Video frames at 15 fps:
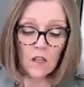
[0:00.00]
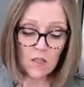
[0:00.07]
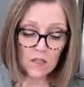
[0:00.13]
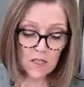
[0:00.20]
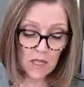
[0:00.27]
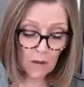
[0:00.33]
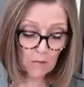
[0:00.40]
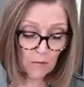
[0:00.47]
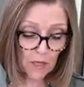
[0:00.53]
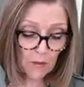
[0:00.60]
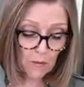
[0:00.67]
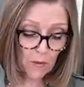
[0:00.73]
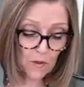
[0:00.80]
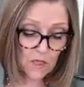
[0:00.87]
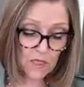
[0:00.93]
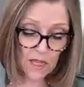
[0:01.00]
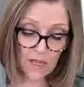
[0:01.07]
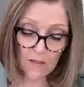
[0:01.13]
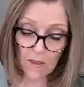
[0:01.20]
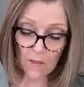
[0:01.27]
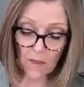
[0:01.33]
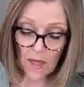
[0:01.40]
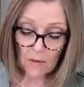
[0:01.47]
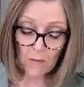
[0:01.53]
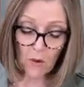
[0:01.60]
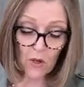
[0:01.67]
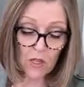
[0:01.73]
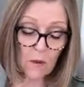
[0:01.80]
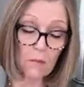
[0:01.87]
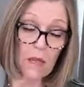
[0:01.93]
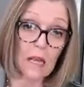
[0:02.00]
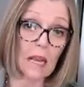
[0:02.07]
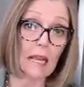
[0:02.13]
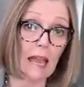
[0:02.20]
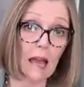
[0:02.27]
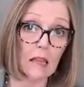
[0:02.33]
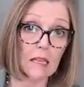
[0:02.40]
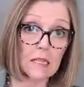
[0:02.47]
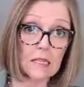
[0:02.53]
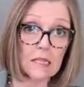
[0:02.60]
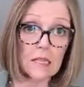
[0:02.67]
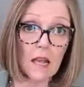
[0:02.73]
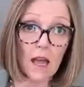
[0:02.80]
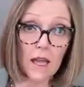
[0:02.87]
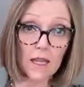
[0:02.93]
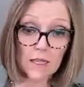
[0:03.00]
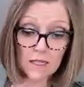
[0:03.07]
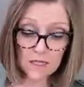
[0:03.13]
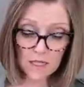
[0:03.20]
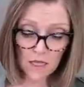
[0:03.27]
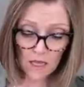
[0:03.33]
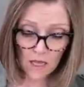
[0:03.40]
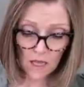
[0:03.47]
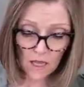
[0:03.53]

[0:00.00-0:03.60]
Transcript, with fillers: Some people say that they put them in a gallon-size